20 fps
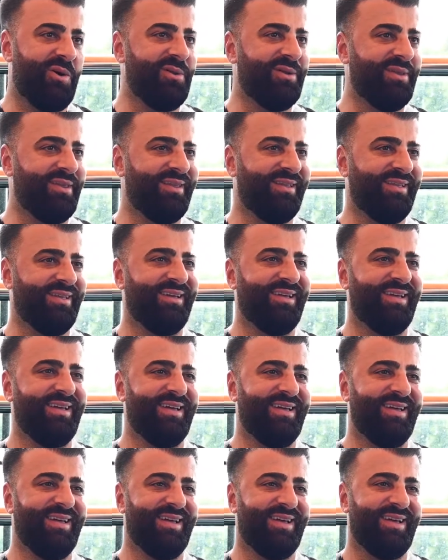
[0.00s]
on,
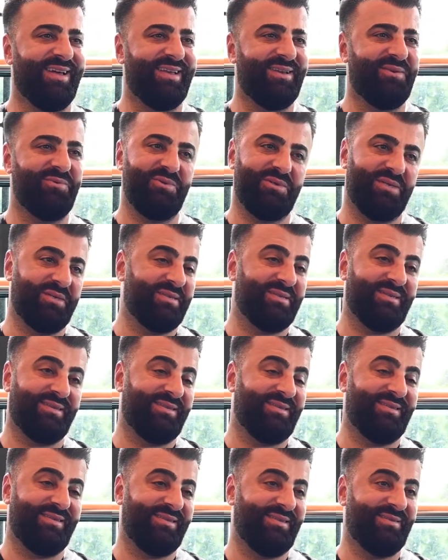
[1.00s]
and we just
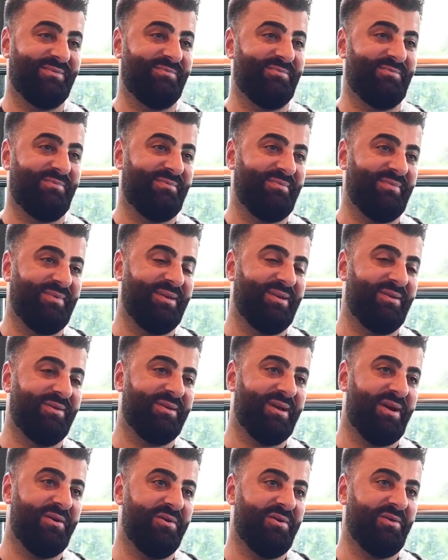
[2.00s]

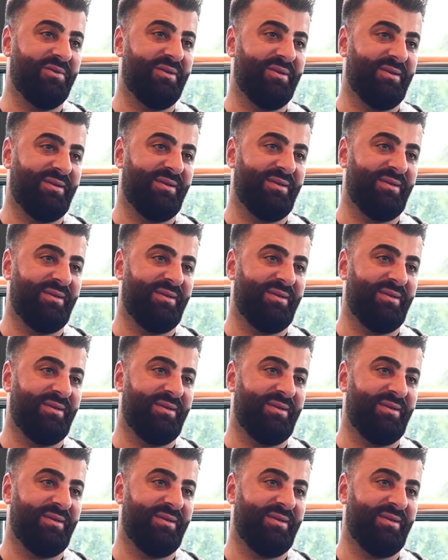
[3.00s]
carry on.